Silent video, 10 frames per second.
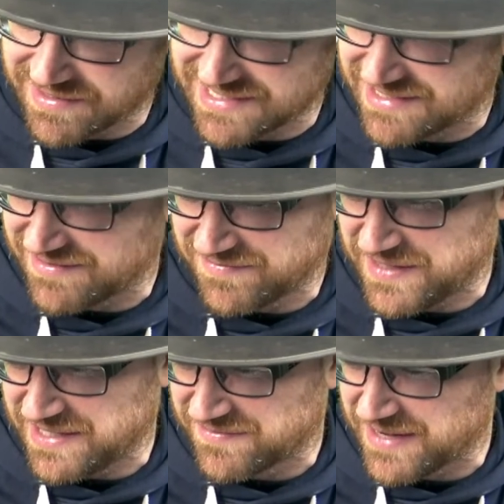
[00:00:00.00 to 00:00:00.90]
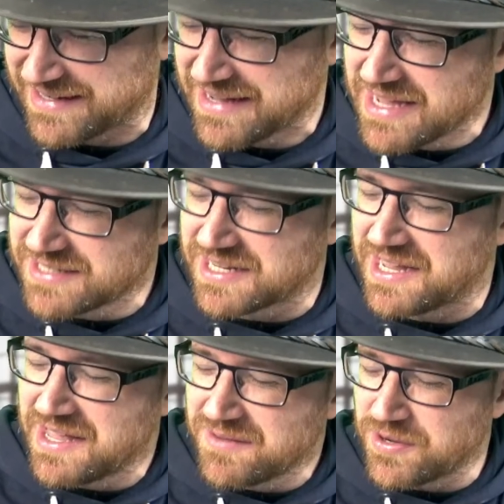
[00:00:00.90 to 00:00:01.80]
He's got
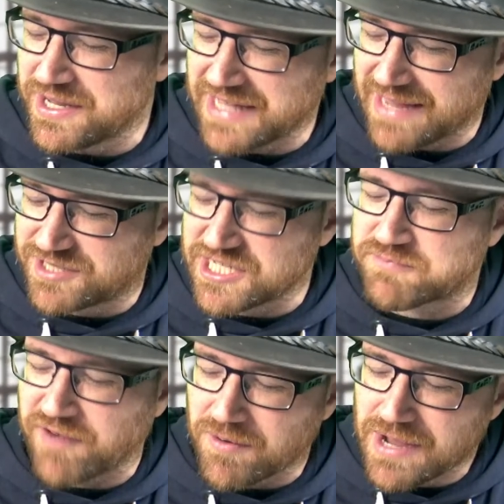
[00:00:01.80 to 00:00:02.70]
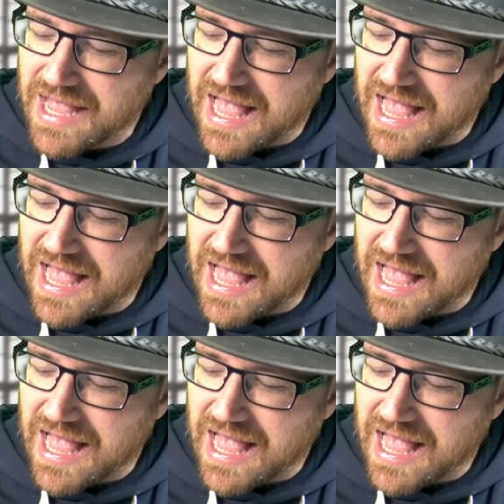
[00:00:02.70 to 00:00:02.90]
a weird name, Cheeseborough.